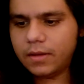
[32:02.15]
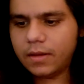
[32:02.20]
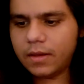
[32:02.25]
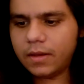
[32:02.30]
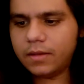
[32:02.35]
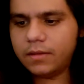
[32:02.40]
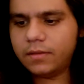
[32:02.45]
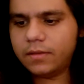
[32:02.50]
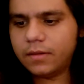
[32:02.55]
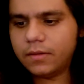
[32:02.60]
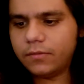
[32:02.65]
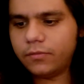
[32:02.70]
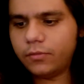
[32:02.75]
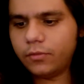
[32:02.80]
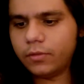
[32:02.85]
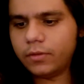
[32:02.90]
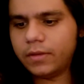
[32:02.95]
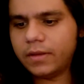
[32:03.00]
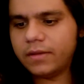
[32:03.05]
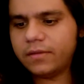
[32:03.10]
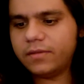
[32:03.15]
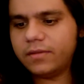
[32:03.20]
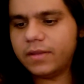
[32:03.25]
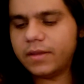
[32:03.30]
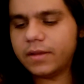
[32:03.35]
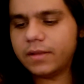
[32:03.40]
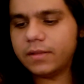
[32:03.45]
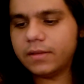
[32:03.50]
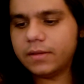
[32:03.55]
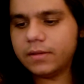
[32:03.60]
and therefore less
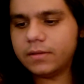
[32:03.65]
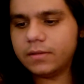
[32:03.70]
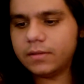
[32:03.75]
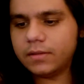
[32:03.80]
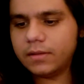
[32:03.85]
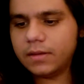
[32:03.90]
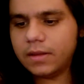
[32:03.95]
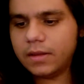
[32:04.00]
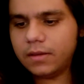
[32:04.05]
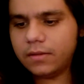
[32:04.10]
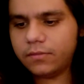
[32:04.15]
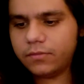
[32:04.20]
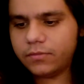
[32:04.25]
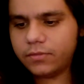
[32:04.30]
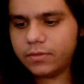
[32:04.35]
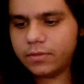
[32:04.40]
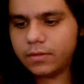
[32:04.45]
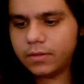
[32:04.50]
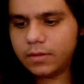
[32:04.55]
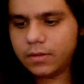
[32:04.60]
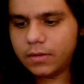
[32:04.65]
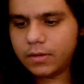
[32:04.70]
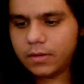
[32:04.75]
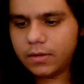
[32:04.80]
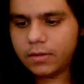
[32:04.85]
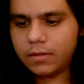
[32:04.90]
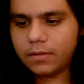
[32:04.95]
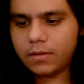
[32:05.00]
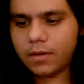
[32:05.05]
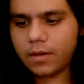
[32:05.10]
likely to leave.
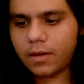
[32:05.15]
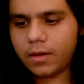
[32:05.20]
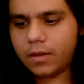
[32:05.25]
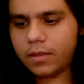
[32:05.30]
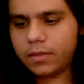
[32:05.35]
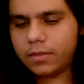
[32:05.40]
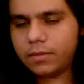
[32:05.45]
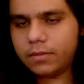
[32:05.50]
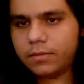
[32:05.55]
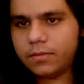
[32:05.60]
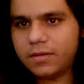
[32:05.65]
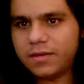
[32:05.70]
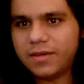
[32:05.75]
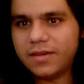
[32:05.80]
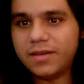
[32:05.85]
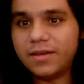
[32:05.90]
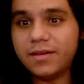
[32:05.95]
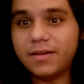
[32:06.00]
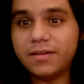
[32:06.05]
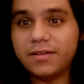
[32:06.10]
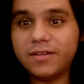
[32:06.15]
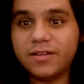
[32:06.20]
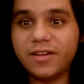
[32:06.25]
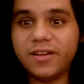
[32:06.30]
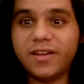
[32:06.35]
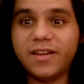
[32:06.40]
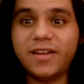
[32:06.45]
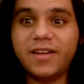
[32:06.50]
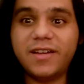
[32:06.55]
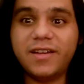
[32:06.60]
Uh,
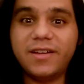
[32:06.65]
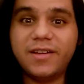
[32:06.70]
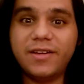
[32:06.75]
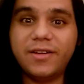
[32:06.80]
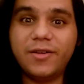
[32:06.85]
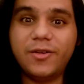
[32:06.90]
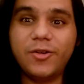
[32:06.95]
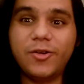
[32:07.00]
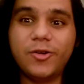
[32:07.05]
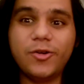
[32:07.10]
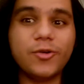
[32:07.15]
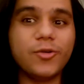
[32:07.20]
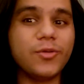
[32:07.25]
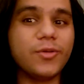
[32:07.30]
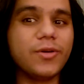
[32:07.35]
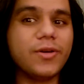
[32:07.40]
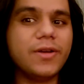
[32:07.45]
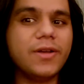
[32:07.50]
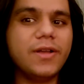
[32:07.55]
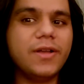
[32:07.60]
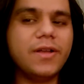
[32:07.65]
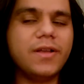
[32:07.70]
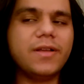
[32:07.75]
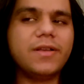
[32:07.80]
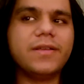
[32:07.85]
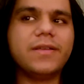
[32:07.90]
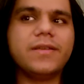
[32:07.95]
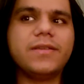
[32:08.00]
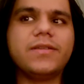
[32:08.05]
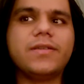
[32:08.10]
Oh,
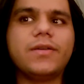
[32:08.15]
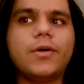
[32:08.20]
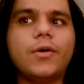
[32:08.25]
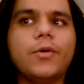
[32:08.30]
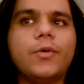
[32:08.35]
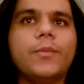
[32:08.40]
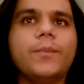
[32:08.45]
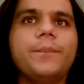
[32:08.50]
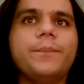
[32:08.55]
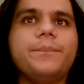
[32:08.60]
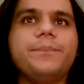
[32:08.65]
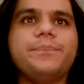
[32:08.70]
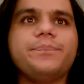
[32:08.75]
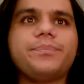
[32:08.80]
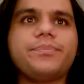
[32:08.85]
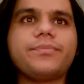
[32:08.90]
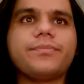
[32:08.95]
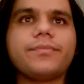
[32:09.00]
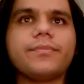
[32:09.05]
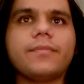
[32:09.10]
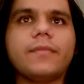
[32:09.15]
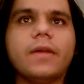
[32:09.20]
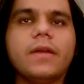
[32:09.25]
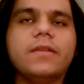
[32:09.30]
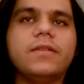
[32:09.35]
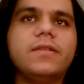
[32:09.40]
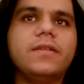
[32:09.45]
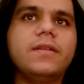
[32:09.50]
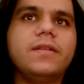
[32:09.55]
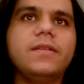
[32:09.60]
so
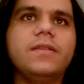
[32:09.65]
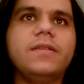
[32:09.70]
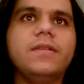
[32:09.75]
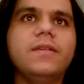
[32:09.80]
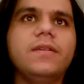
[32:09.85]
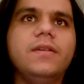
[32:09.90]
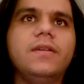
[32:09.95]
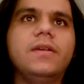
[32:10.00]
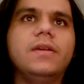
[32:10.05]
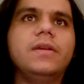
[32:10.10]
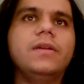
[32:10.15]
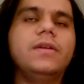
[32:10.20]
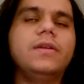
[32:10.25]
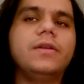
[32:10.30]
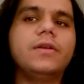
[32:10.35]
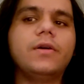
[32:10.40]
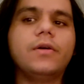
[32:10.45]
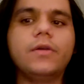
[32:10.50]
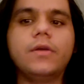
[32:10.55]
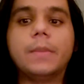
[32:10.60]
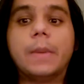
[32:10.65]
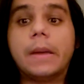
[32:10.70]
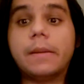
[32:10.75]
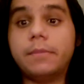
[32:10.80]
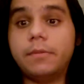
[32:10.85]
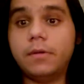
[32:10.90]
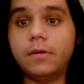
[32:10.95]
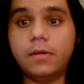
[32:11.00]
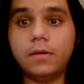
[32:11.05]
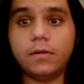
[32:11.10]
since you you know you
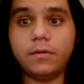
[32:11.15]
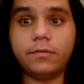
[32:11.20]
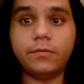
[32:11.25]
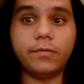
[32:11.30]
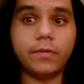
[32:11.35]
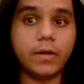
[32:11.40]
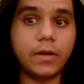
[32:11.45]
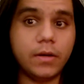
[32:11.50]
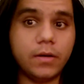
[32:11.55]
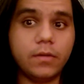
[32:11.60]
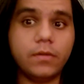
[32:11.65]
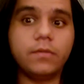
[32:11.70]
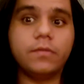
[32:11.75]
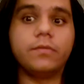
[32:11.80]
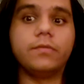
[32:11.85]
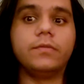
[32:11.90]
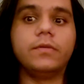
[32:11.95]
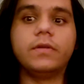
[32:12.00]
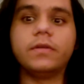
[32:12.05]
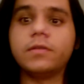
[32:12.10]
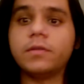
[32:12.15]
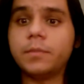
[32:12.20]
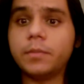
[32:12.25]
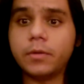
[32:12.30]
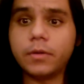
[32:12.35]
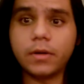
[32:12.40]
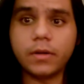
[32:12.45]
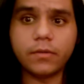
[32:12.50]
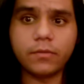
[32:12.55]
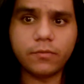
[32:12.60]
might be afraid of
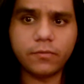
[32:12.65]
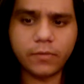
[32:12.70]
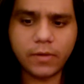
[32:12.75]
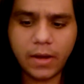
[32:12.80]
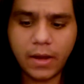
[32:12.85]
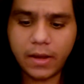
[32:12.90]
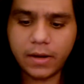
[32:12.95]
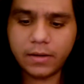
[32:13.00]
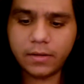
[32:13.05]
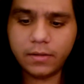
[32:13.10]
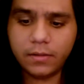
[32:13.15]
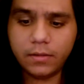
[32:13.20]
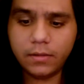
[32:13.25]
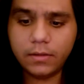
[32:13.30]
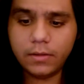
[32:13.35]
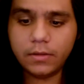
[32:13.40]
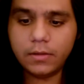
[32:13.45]
disciplining a friend